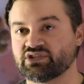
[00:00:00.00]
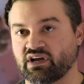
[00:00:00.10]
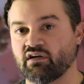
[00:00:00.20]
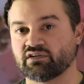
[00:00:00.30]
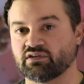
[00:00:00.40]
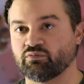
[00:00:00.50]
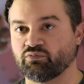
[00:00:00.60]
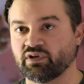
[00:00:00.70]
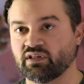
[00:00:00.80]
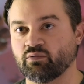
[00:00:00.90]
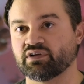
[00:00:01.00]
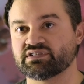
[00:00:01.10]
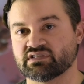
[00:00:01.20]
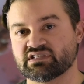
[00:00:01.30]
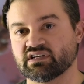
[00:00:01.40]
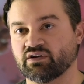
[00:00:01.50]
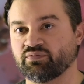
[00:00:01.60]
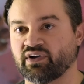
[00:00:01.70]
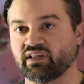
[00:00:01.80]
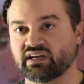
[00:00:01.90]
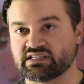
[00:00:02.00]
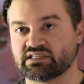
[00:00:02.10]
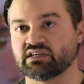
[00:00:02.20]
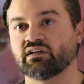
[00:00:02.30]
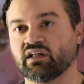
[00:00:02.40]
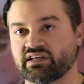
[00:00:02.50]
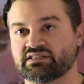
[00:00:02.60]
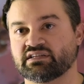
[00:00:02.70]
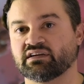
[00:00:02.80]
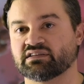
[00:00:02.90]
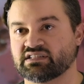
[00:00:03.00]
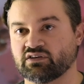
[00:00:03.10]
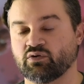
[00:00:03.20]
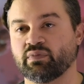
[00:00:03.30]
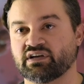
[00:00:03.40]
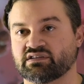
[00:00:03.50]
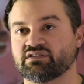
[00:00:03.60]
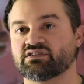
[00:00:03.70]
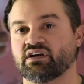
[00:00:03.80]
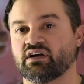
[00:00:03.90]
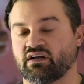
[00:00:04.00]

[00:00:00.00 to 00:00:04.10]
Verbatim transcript: each character really wants to signify like a single idea, a single message.